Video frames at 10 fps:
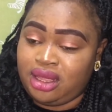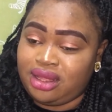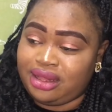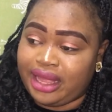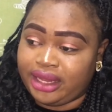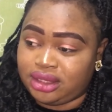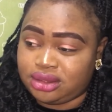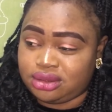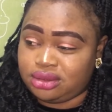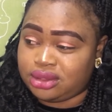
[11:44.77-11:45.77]
like
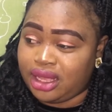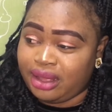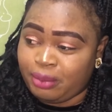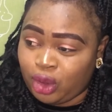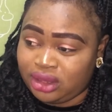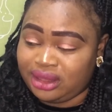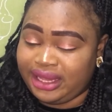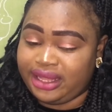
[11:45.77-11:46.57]
a month later.